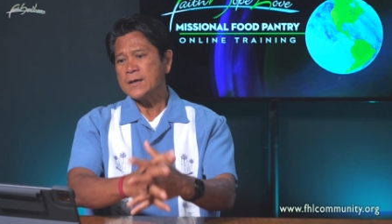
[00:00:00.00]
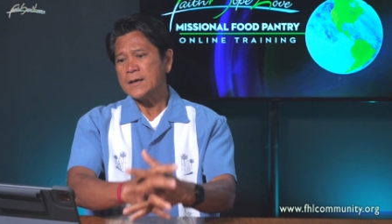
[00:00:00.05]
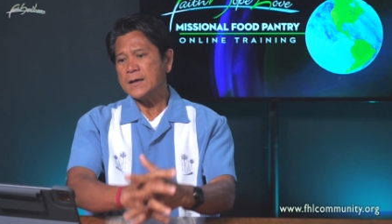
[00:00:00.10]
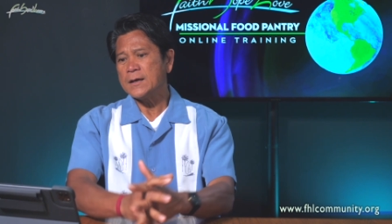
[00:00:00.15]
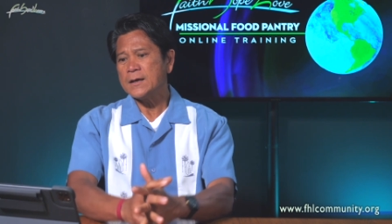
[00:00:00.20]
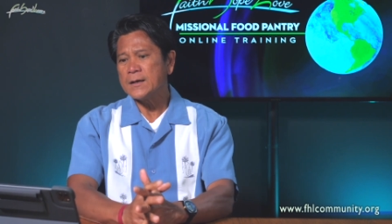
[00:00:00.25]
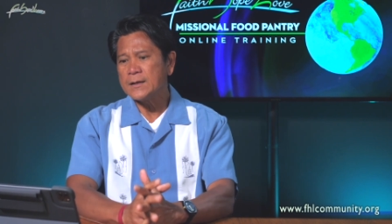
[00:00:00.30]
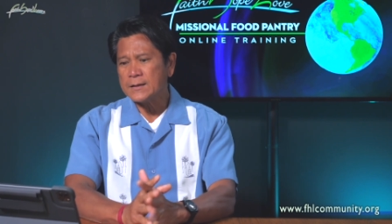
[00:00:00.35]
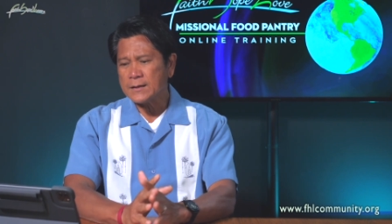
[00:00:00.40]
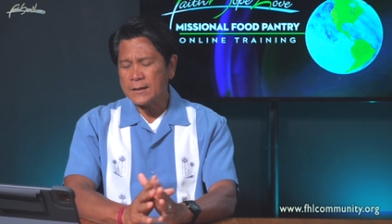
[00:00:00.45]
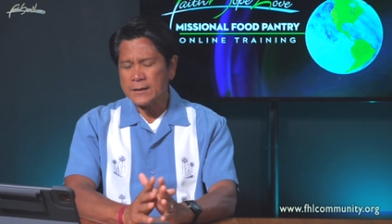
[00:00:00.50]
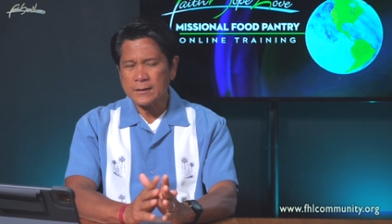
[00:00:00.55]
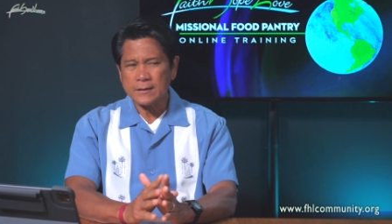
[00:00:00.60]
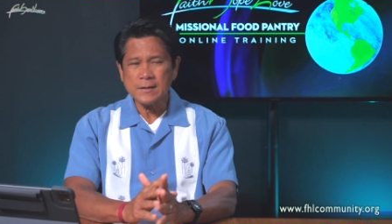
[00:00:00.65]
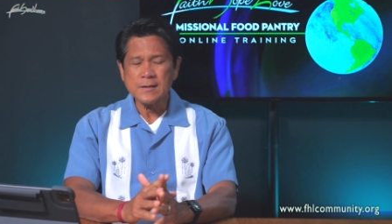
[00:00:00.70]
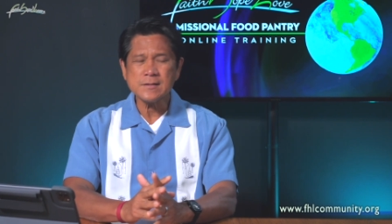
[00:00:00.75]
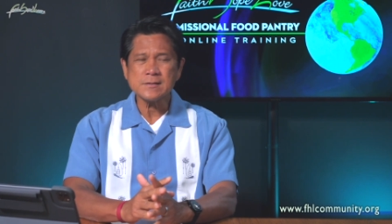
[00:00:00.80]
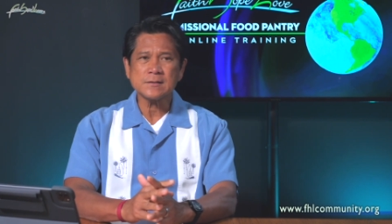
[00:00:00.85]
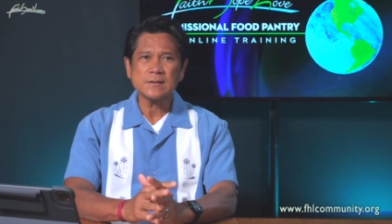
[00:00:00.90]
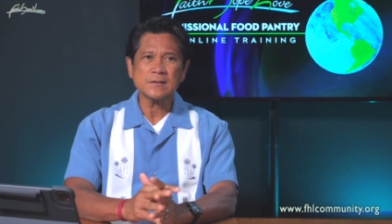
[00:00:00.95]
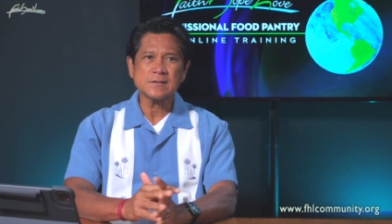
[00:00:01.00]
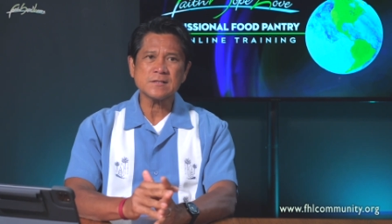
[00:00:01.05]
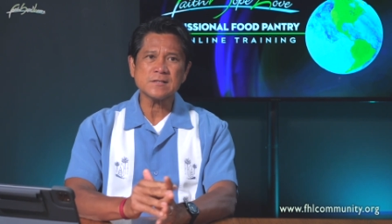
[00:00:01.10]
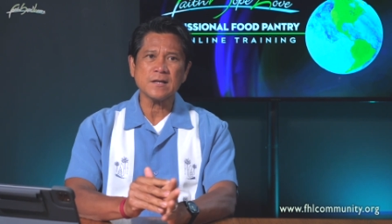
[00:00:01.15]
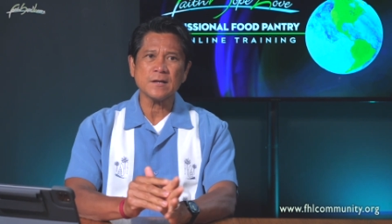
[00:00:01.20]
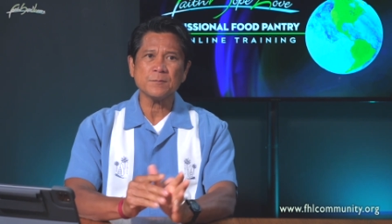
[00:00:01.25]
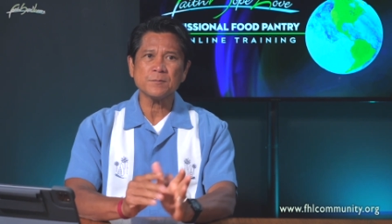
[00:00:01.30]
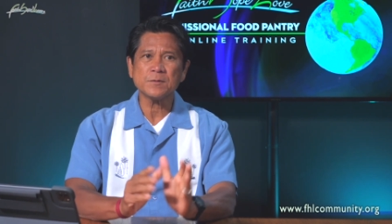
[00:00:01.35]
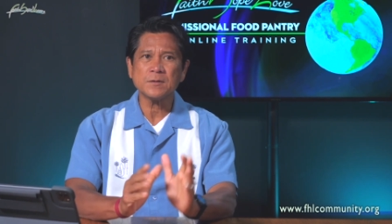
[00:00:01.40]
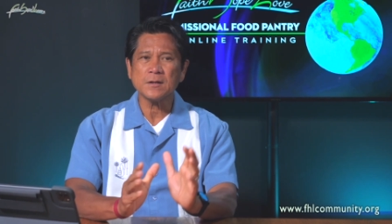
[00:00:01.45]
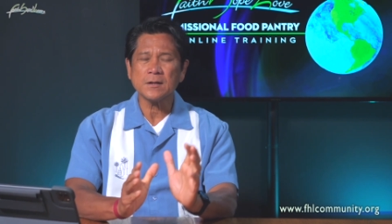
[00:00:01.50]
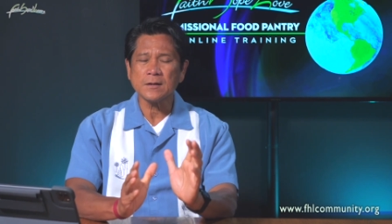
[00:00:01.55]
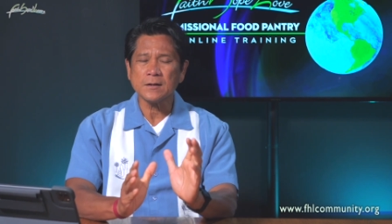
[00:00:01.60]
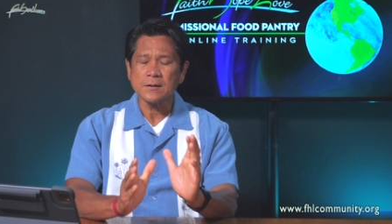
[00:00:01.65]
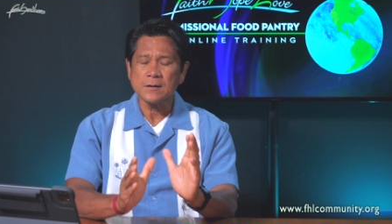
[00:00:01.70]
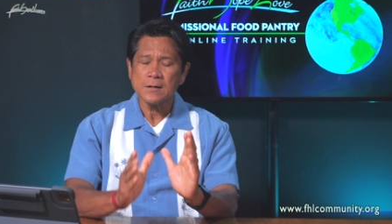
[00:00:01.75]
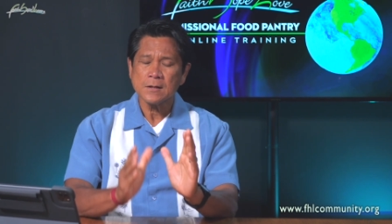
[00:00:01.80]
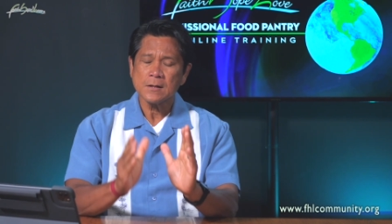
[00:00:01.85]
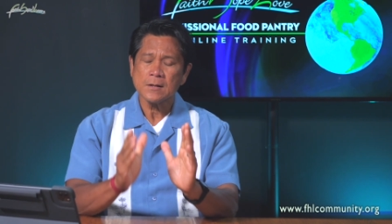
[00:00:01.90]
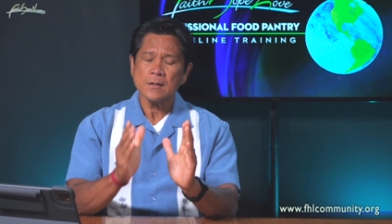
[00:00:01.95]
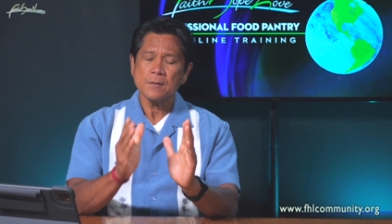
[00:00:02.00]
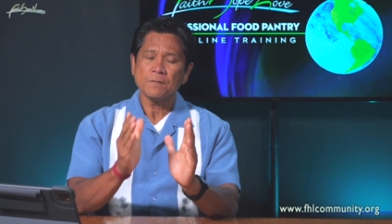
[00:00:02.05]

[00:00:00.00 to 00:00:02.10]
and he said the same thing.